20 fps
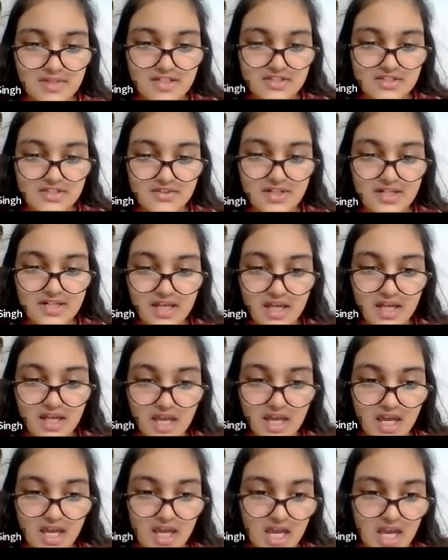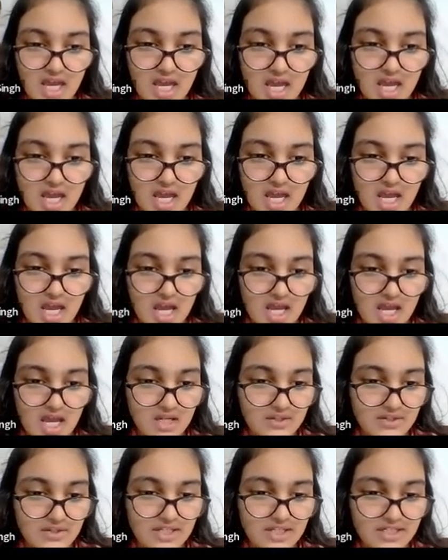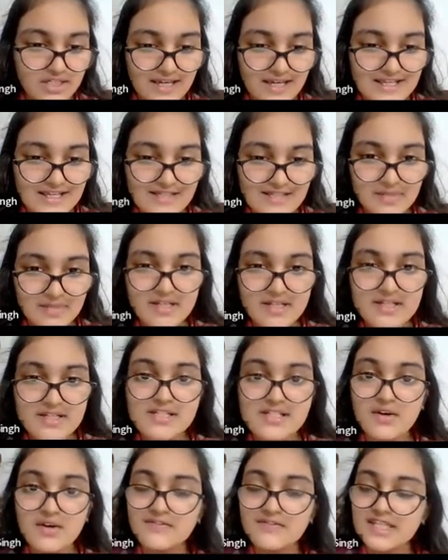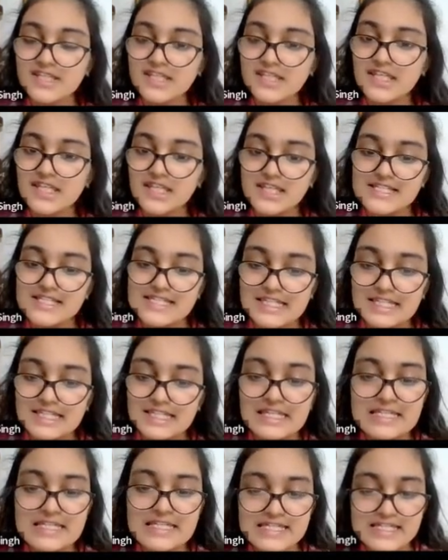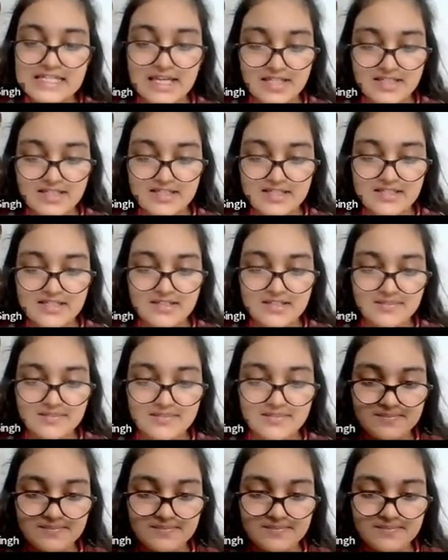it's not looking nice because of the screen size.